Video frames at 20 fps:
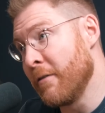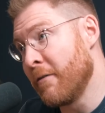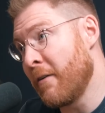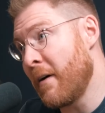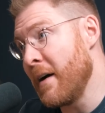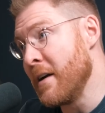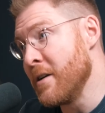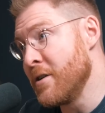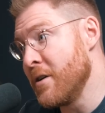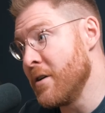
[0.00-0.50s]

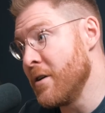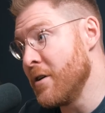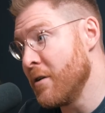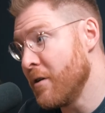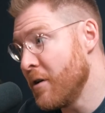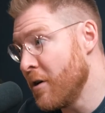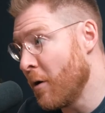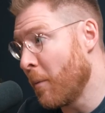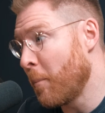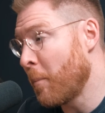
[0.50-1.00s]
fine. So
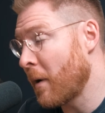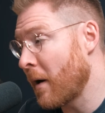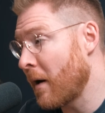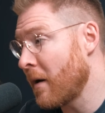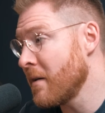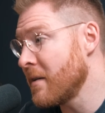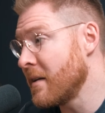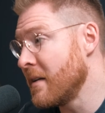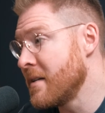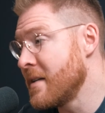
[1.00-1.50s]
you're
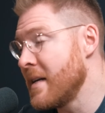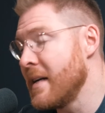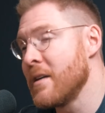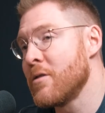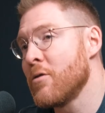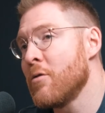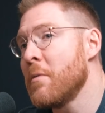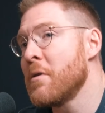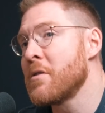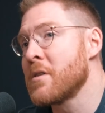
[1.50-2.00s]
planting the seed.
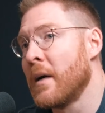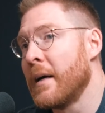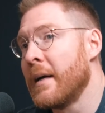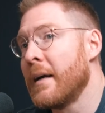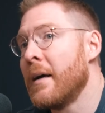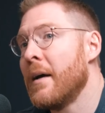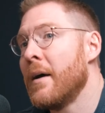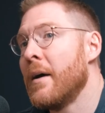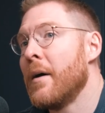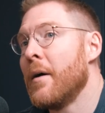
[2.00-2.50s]
It's almost like
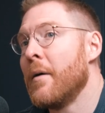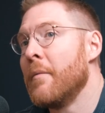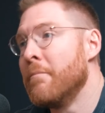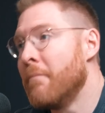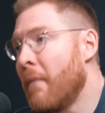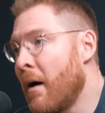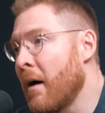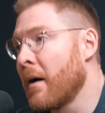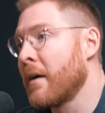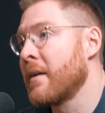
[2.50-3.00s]

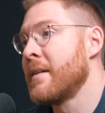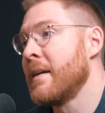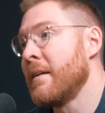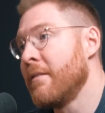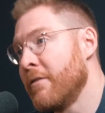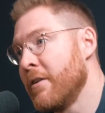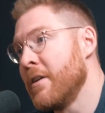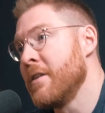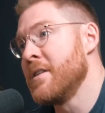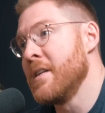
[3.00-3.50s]
marketing
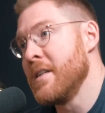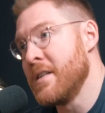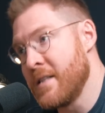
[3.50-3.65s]
versus